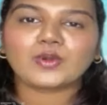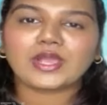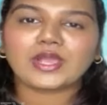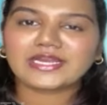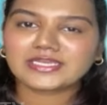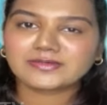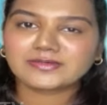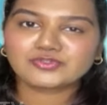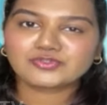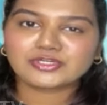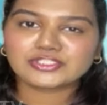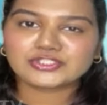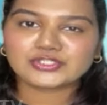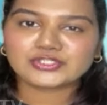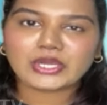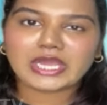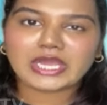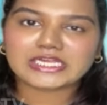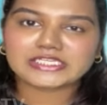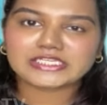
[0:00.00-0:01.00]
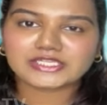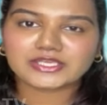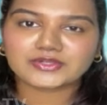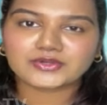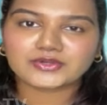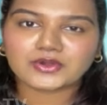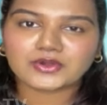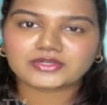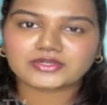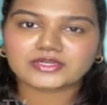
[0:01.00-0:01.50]
Welcome to our show, Ask
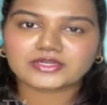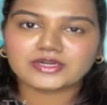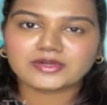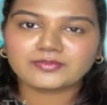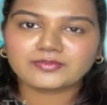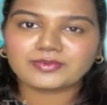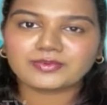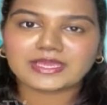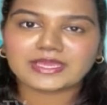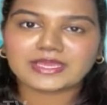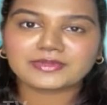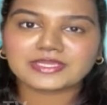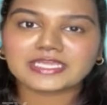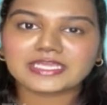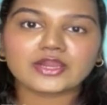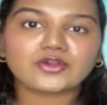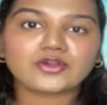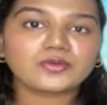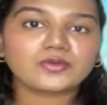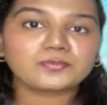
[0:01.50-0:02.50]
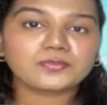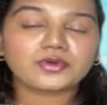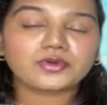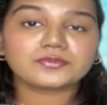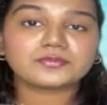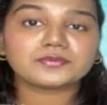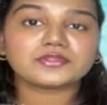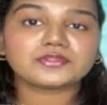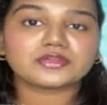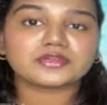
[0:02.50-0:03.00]
Your Doctor, where we get on
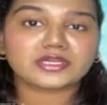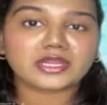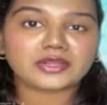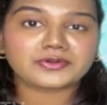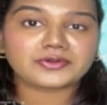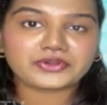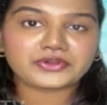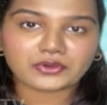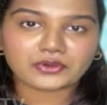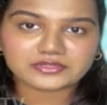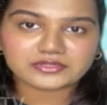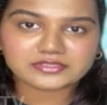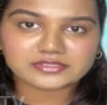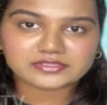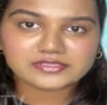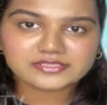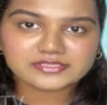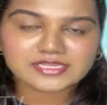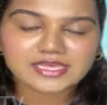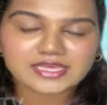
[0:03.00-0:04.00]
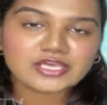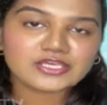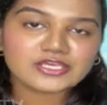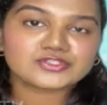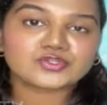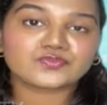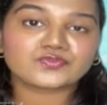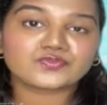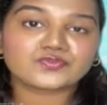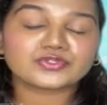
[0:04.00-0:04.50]
board with renowned doctors.
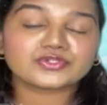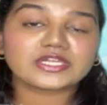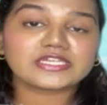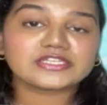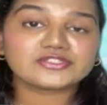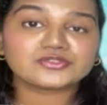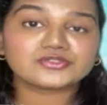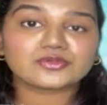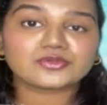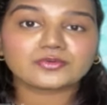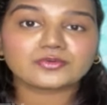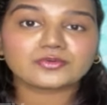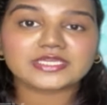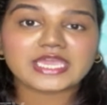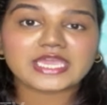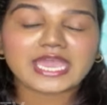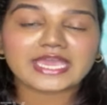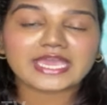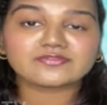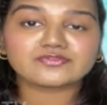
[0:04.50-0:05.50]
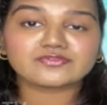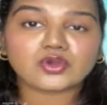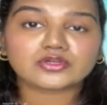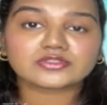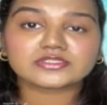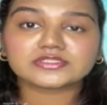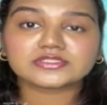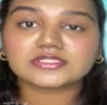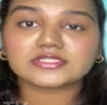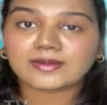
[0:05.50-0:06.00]
So for today's show, we have
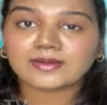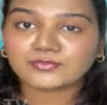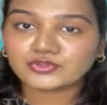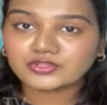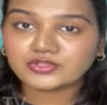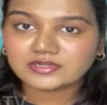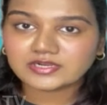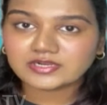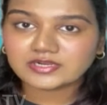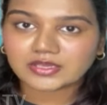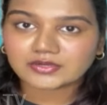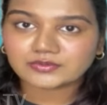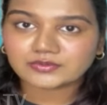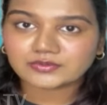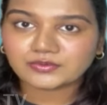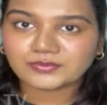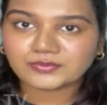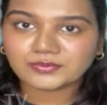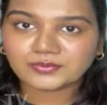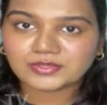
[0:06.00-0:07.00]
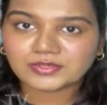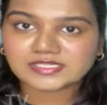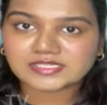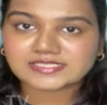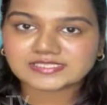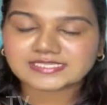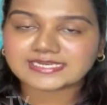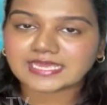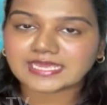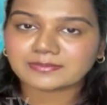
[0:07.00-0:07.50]
Dr. Damodhar Garu, who
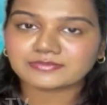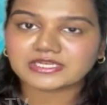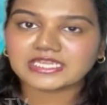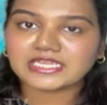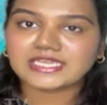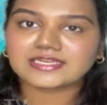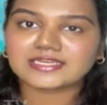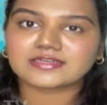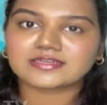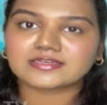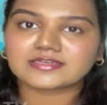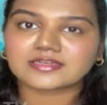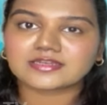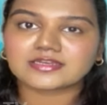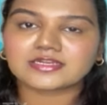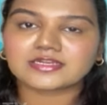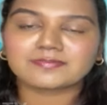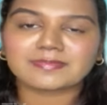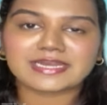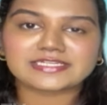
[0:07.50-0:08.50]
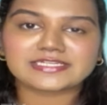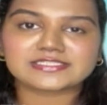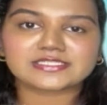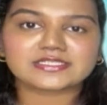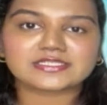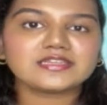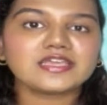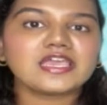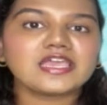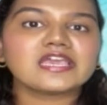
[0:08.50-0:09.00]
is an MD in internal
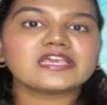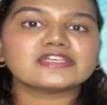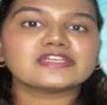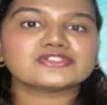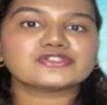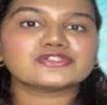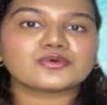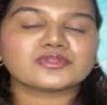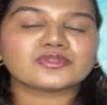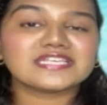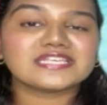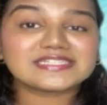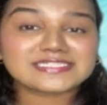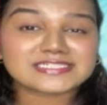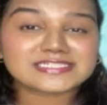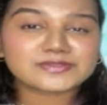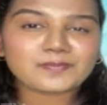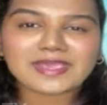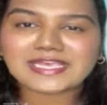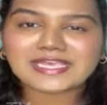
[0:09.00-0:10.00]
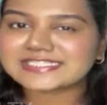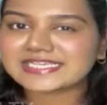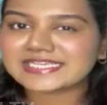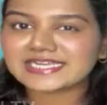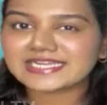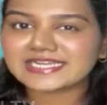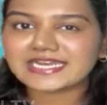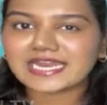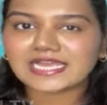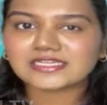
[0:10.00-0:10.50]
medicine. So this is
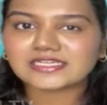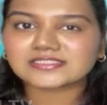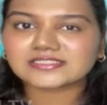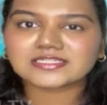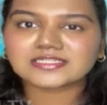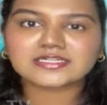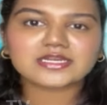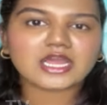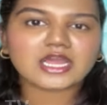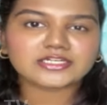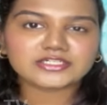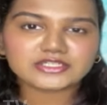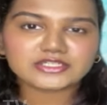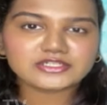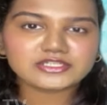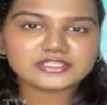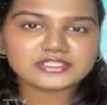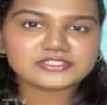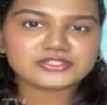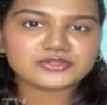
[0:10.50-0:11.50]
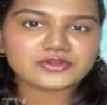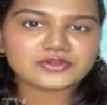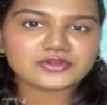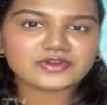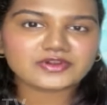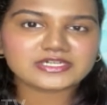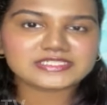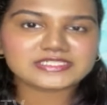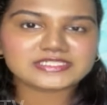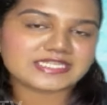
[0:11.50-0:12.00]
basically like the continuation of
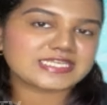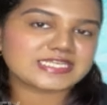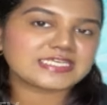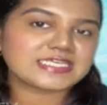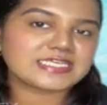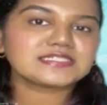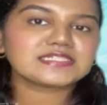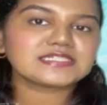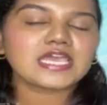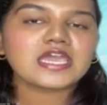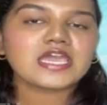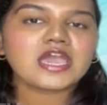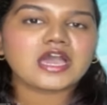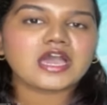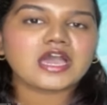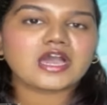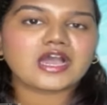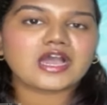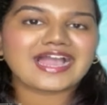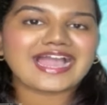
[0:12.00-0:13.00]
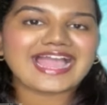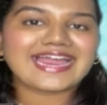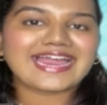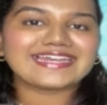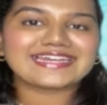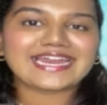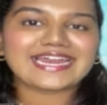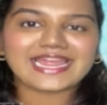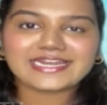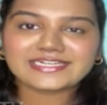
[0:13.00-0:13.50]
our series.
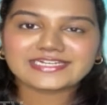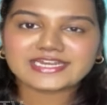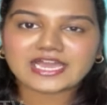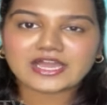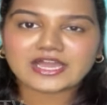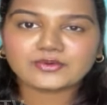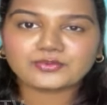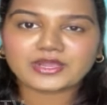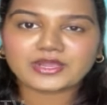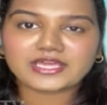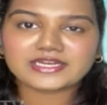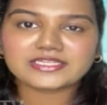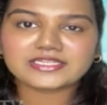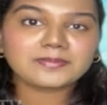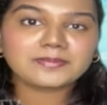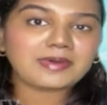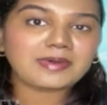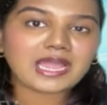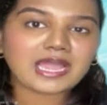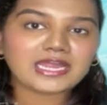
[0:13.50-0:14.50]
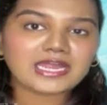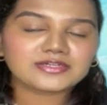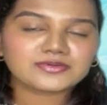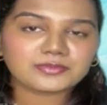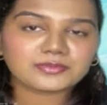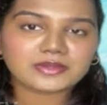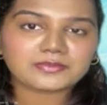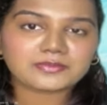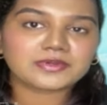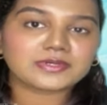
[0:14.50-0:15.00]
And right now, we're in the part
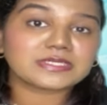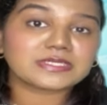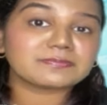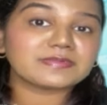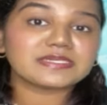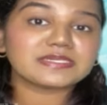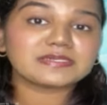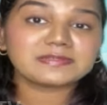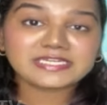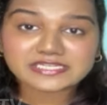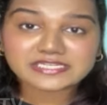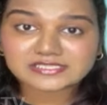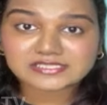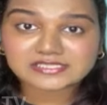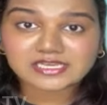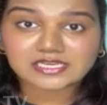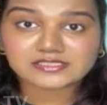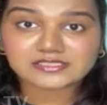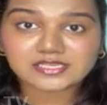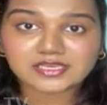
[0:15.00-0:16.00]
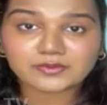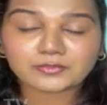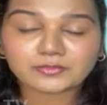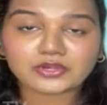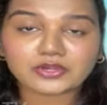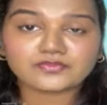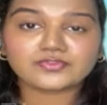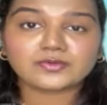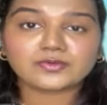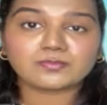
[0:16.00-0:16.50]
where we're discussing
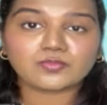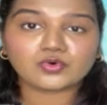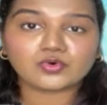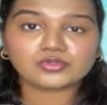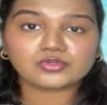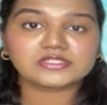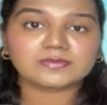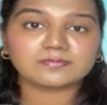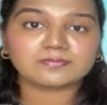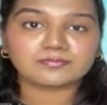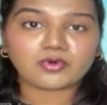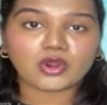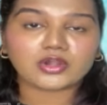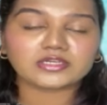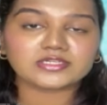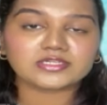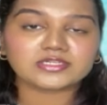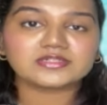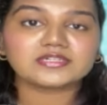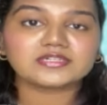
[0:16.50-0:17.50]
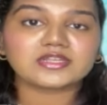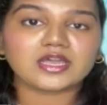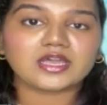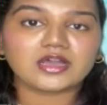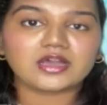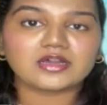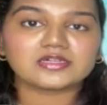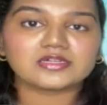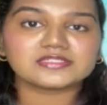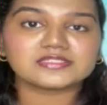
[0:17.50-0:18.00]
one of the most important
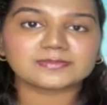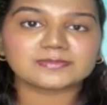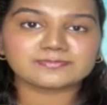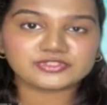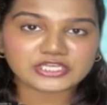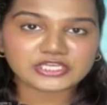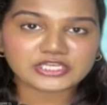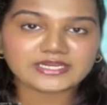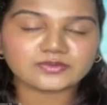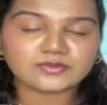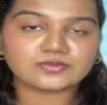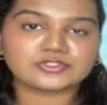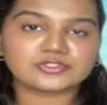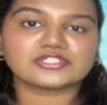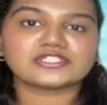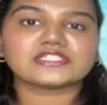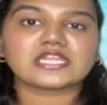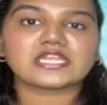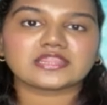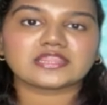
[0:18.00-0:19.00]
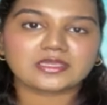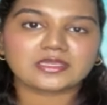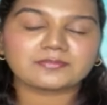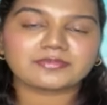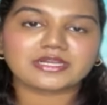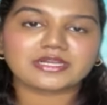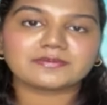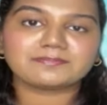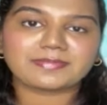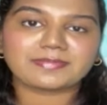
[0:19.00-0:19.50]
subject, which is
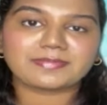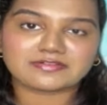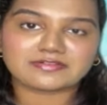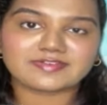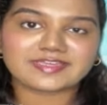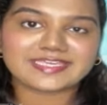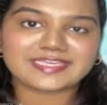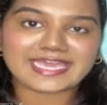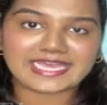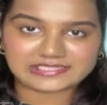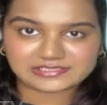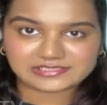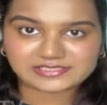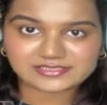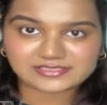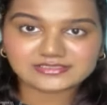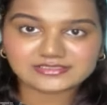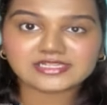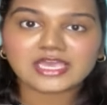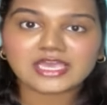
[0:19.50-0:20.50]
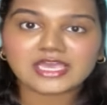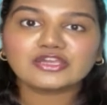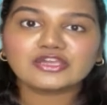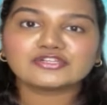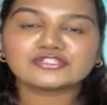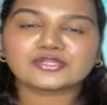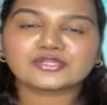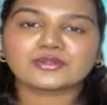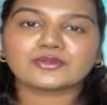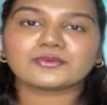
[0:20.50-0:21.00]
nothing but pelvic cancers.
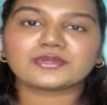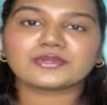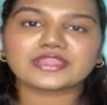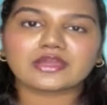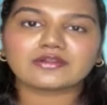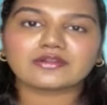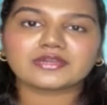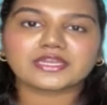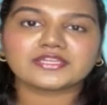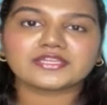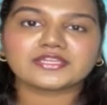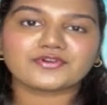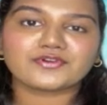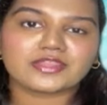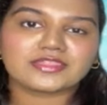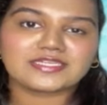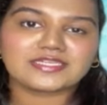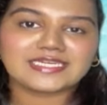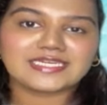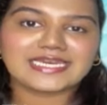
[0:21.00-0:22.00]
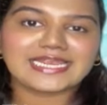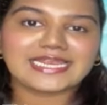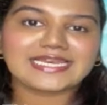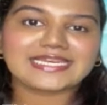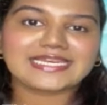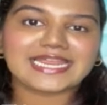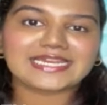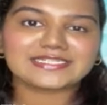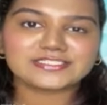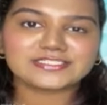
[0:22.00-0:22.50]
So without any further
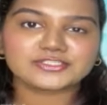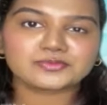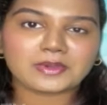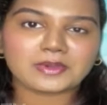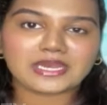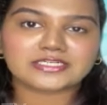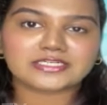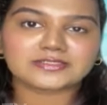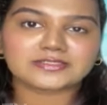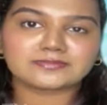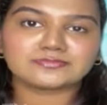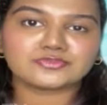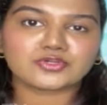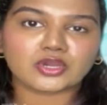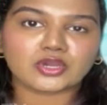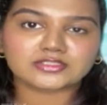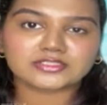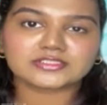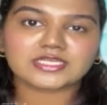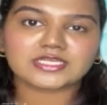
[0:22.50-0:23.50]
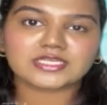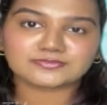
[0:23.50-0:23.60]
delay, let us welcome Dr.